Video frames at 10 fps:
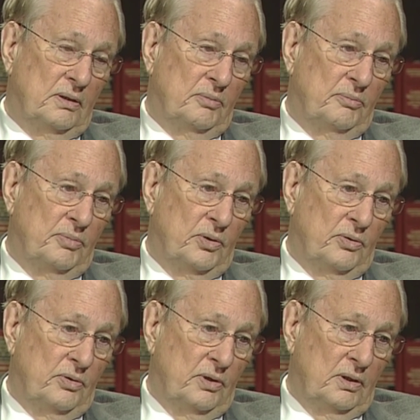uh,
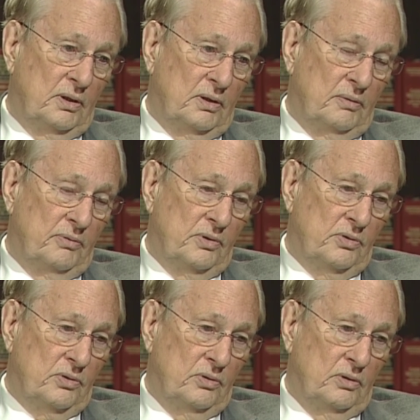both the uh,
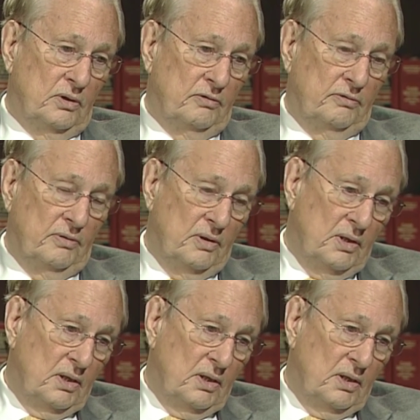School of